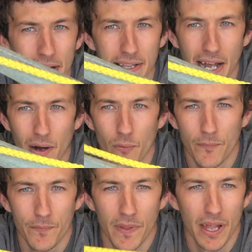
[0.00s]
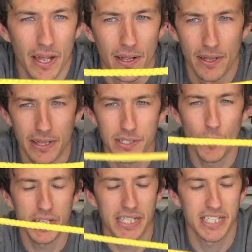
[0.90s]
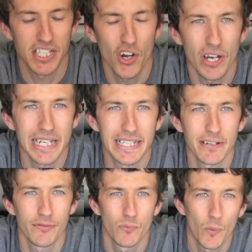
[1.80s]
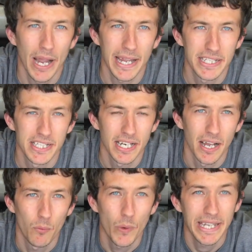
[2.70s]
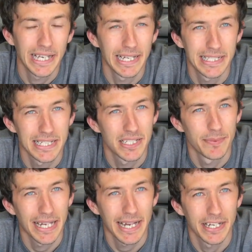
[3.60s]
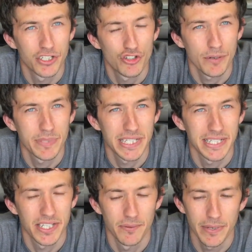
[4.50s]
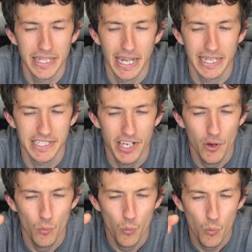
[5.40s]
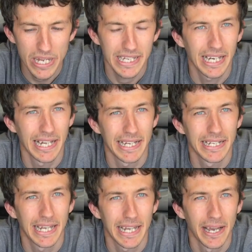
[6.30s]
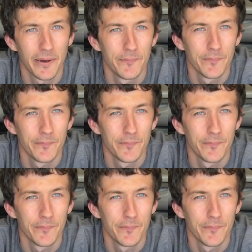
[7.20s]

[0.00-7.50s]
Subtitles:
Now this works a slightly different way to their weak link system and the anchor trip system in that there's no weak link here.